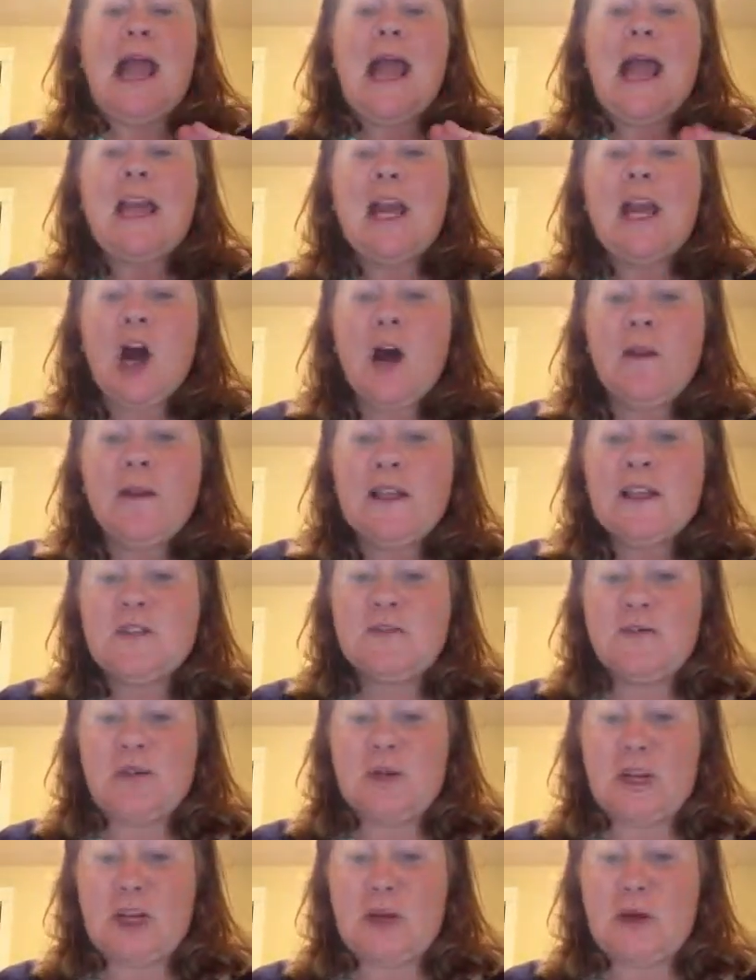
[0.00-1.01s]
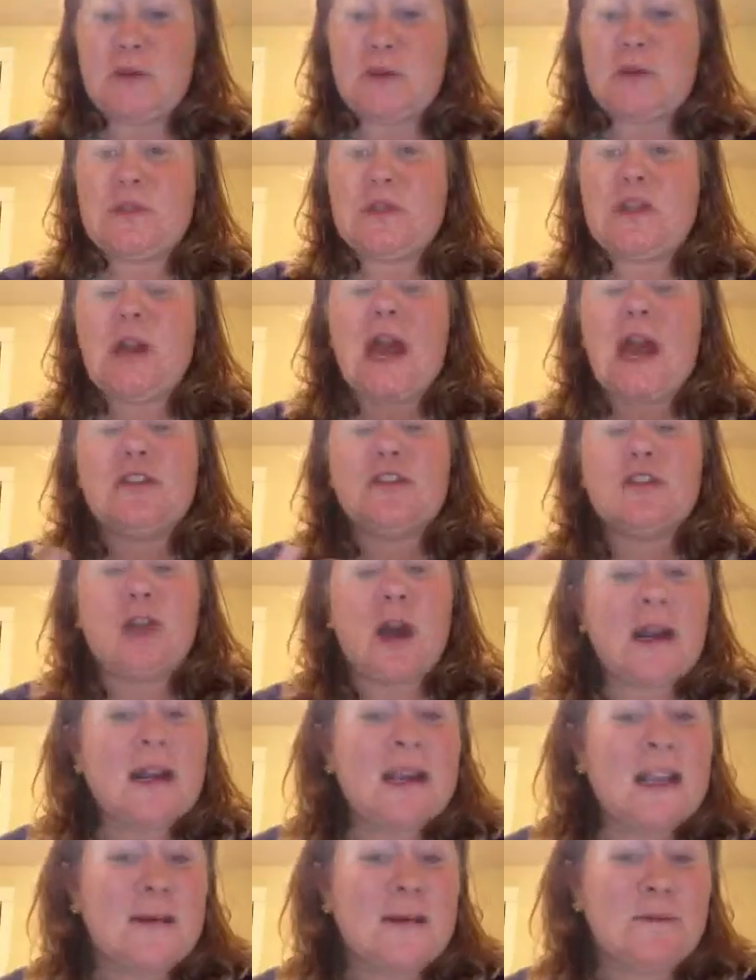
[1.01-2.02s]
And on these videos, I try
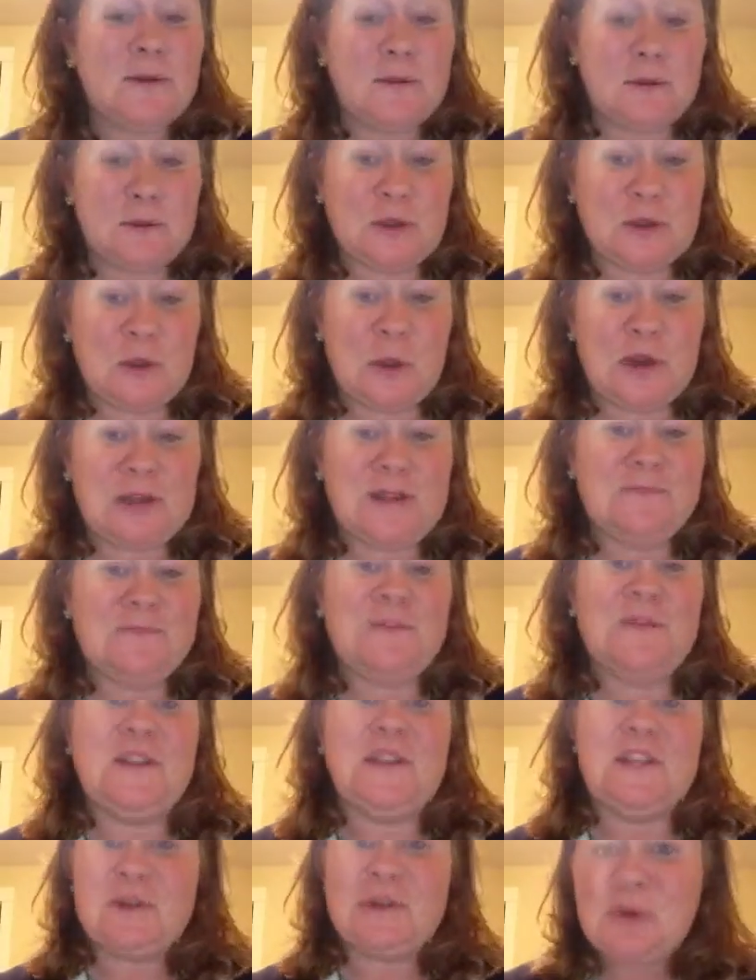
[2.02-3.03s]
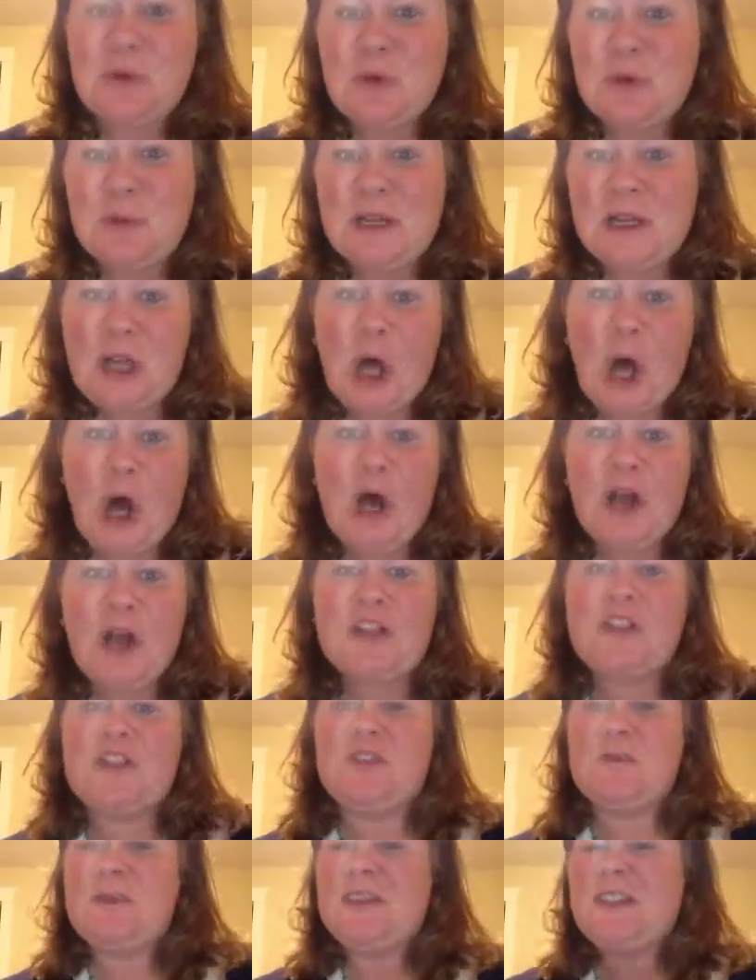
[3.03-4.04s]
to keep them short. This one will be long
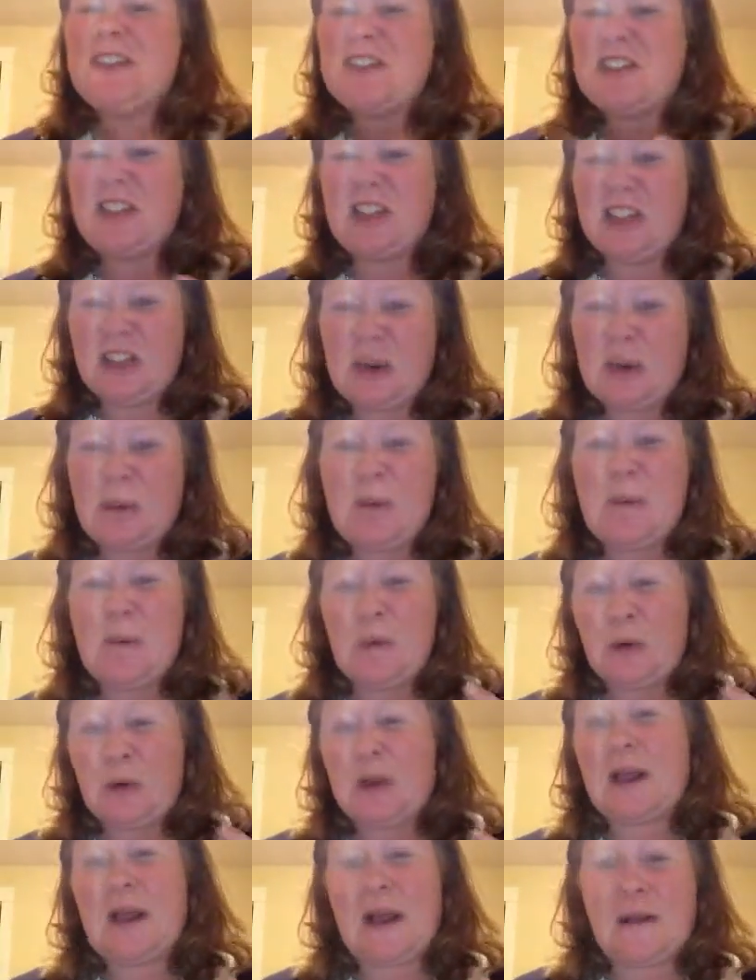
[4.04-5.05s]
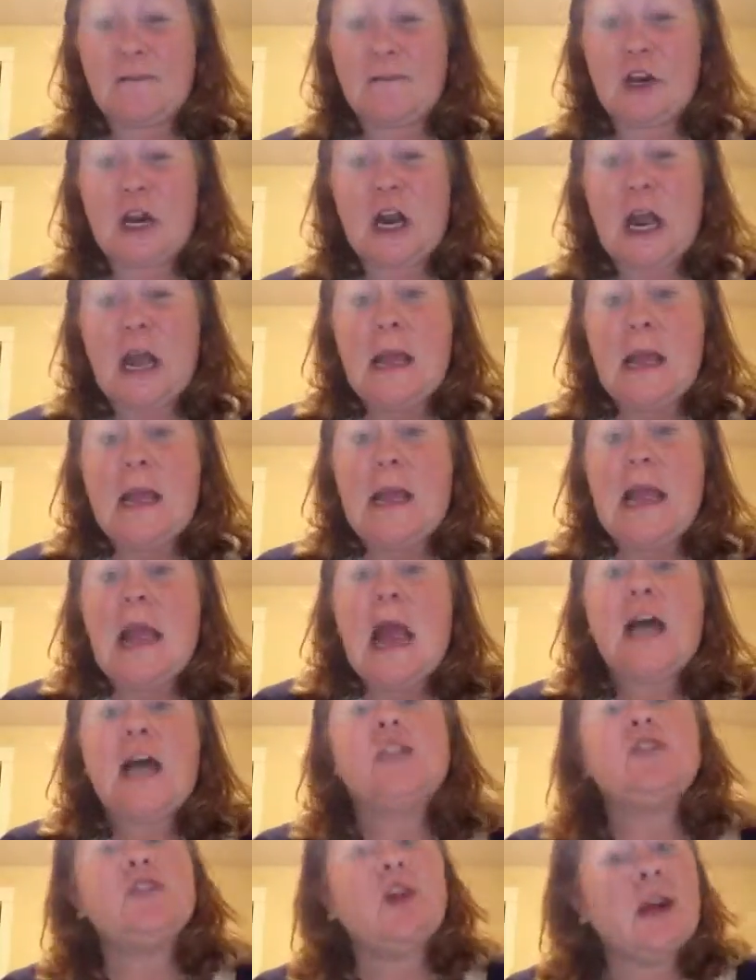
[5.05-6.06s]
just because there's a little bit more to cover.
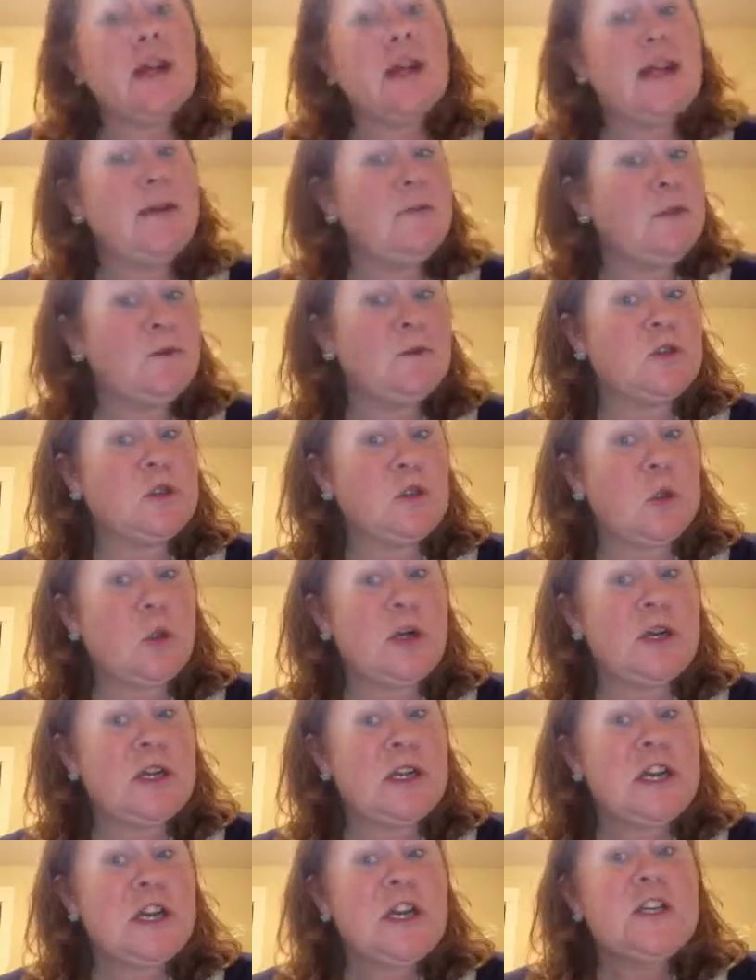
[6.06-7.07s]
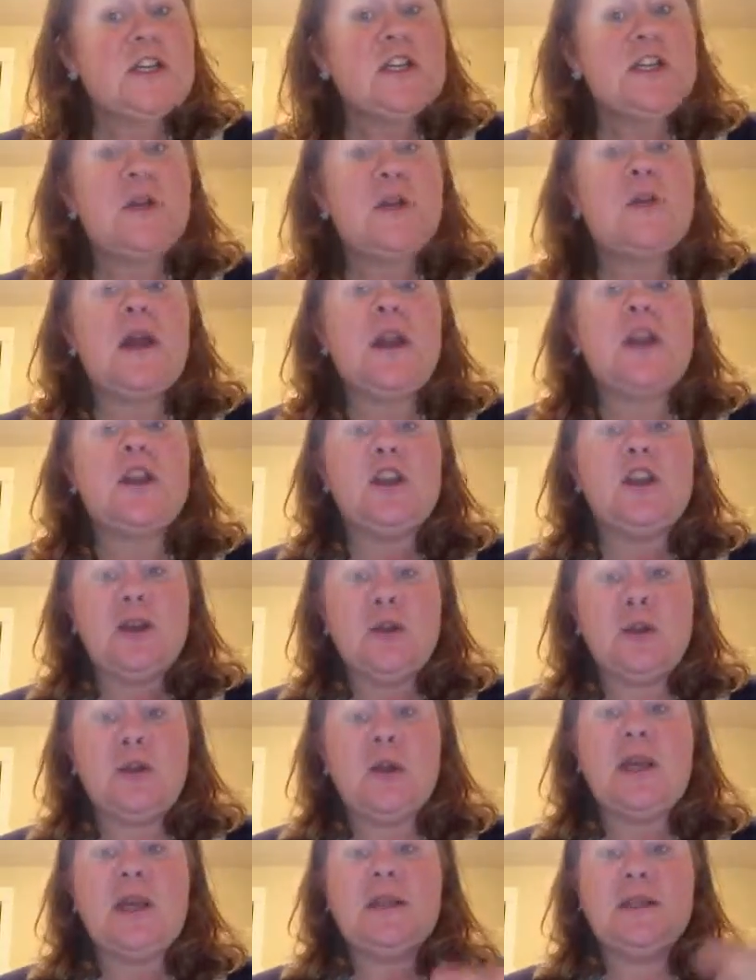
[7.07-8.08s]
I try to keep them short so that
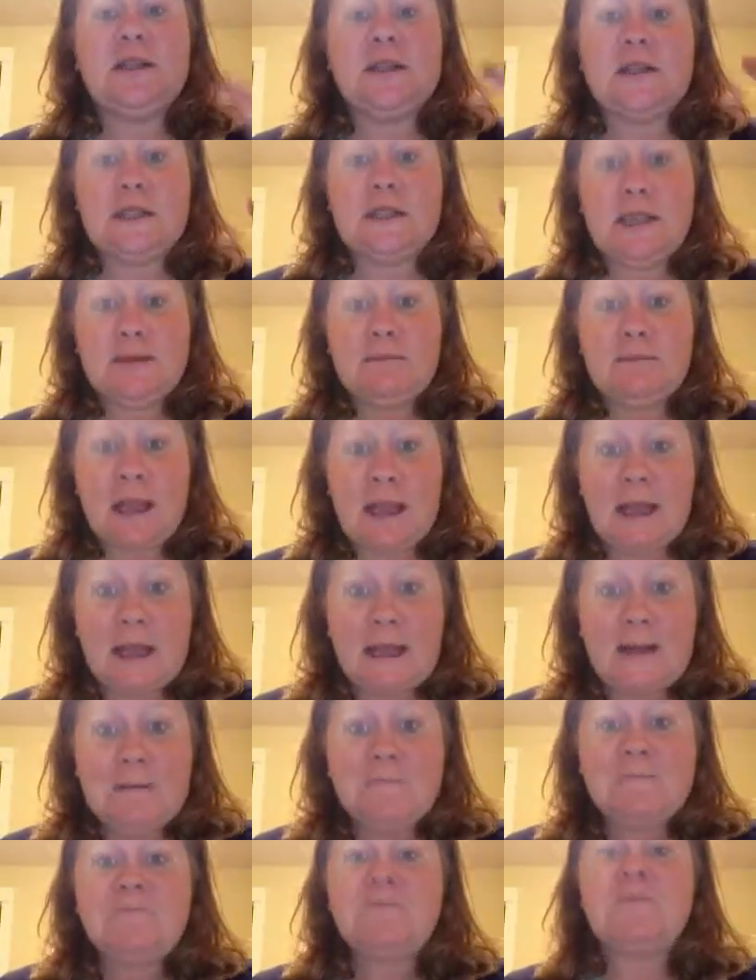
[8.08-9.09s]
you can see me.